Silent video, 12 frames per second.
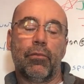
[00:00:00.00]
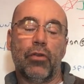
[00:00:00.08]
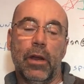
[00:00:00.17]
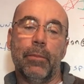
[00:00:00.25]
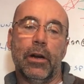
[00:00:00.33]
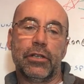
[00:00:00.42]

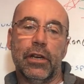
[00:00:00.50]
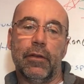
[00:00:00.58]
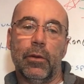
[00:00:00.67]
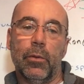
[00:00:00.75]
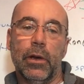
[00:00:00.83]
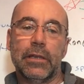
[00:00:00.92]
pretty much
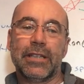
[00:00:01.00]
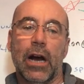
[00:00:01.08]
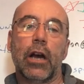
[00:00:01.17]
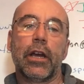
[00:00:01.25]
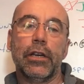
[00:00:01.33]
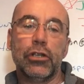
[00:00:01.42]
everywhere.
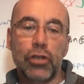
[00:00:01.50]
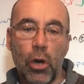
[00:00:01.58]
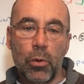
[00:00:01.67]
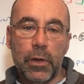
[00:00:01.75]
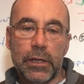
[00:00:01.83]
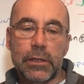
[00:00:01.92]
Dunkin'
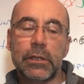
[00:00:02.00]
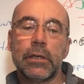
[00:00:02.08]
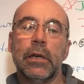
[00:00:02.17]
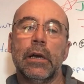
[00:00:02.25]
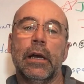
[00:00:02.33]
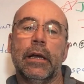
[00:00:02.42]
Donuts,
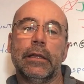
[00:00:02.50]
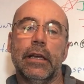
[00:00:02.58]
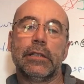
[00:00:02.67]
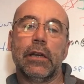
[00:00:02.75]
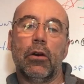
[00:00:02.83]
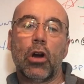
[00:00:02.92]
they
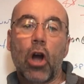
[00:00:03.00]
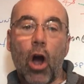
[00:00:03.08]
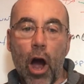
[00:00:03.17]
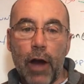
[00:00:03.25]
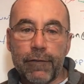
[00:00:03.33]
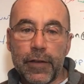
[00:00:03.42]
sell
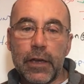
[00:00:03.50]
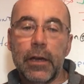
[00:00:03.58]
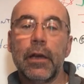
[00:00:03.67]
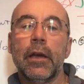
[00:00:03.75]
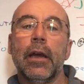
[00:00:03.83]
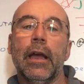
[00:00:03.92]

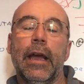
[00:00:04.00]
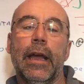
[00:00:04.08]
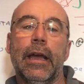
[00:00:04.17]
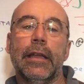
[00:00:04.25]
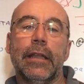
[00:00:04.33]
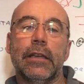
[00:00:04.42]
coffee
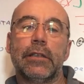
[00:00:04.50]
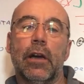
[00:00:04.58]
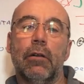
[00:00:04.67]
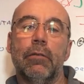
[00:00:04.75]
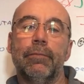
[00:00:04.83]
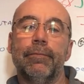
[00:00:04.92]
and they
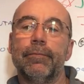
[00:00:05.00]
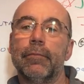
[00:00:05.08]
sell